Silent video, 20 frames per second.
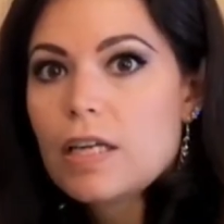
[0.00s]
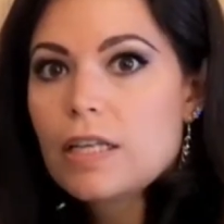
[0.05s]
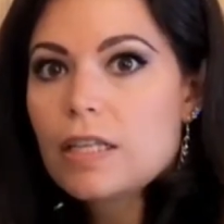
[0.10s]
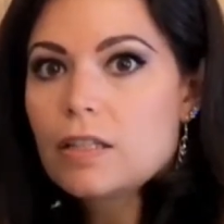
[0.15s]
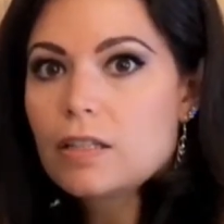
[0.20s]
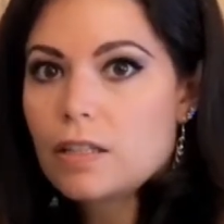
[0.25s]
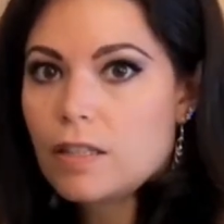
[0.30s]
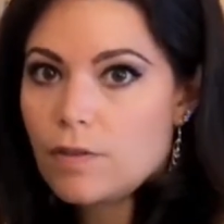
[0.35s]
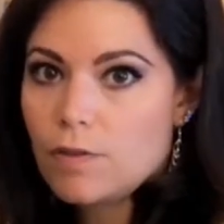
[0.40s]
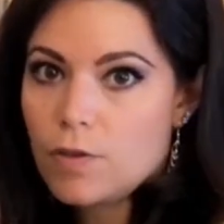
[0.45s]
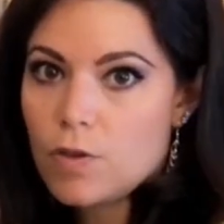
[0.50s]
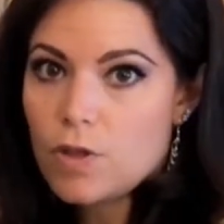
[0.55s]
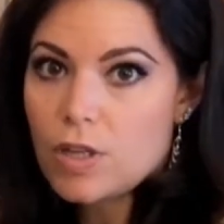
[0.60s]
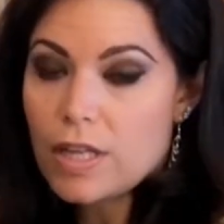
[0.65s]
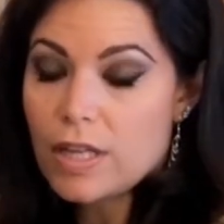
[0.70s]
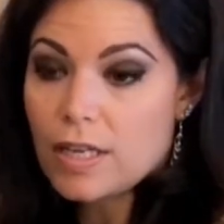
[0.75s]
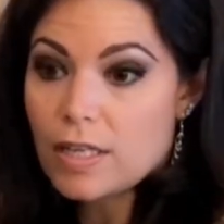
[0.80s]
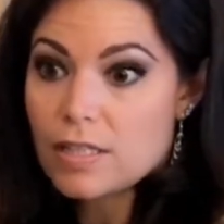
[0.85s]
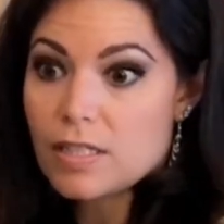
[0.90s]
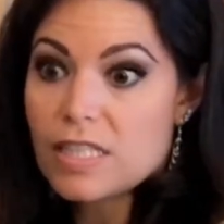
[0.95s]
It'll give you
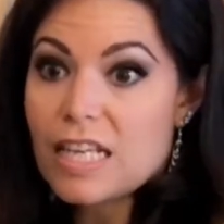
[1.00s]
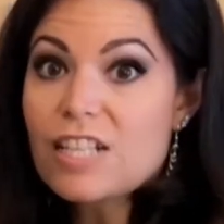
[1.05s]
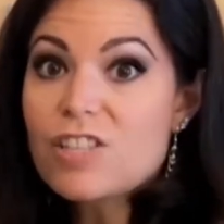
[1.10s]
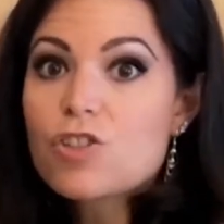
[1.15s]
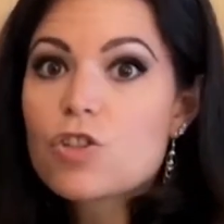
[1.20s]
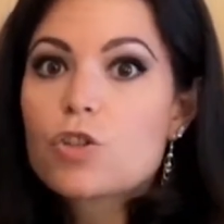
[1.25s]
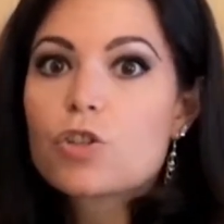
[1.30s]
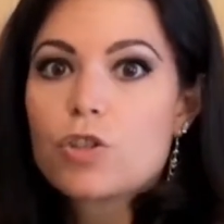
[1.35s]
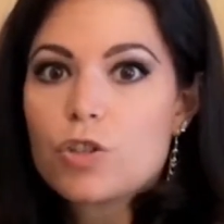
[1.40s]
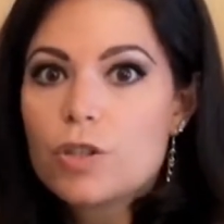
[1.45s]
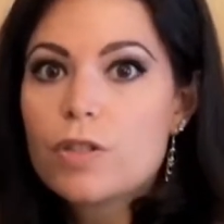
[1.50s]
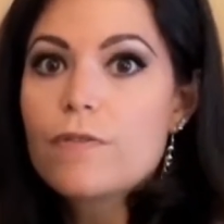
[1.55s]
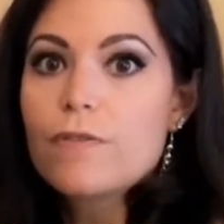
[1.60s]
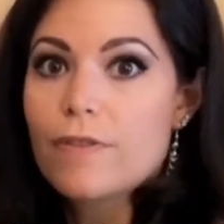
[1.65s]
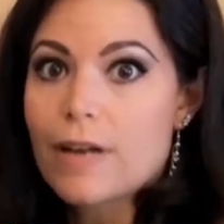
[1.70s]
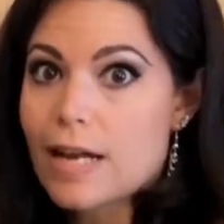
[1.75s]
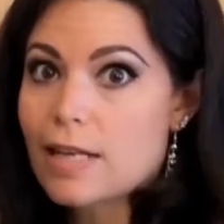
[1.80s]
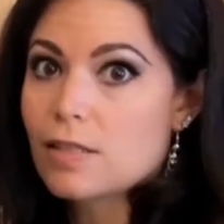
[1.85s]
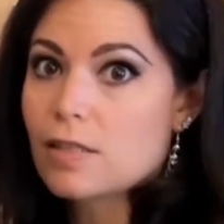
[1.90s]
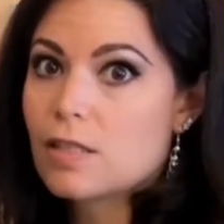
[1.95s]
the essential good
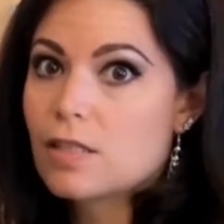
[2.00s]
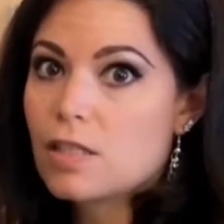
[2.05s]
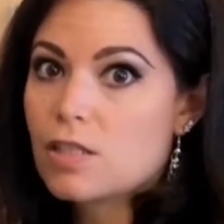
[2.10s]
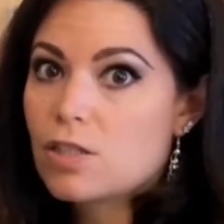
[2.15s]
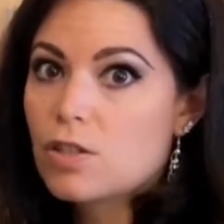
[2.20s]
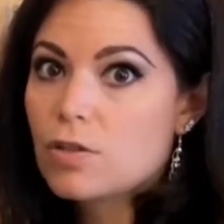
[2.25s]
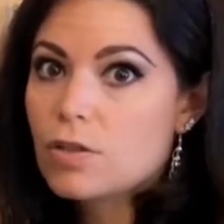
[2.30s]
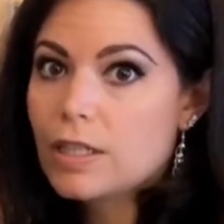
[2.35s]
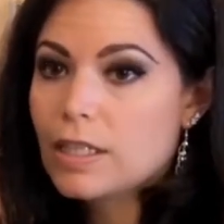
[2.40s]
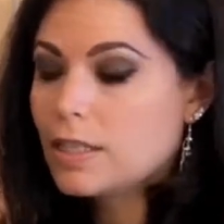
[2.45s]
fats that you